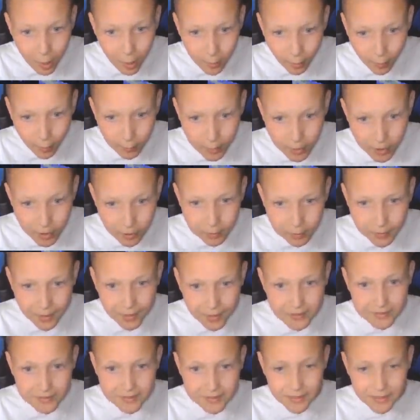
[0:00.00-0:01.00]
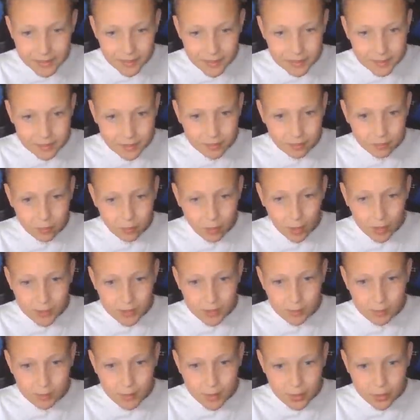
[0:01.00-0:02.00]
I'm going to place it in right in the
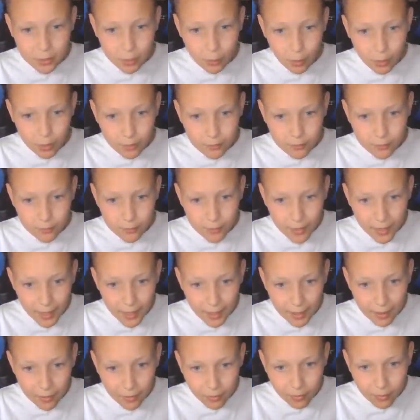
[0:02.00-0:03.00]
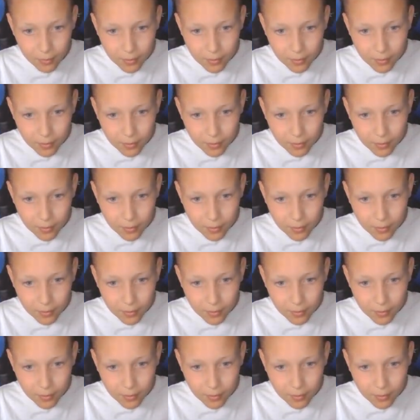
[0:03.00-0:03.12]
middle one for now.